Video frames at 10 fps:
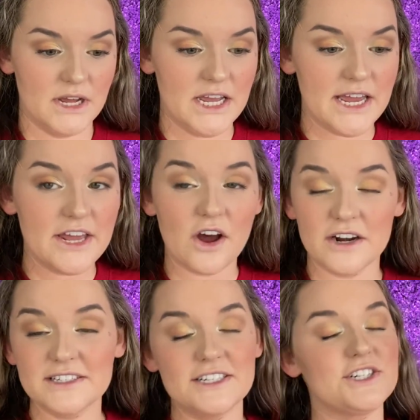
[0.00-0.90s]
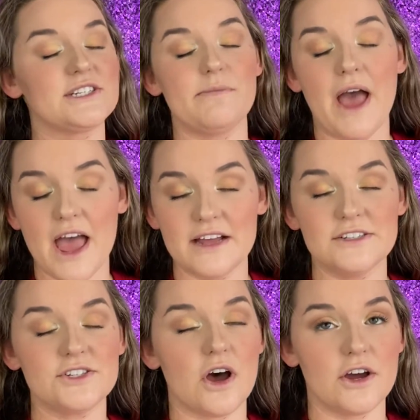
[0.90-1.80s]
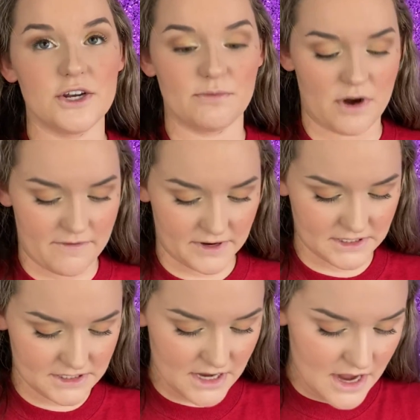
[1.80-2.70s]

It honestly just depends on your preference.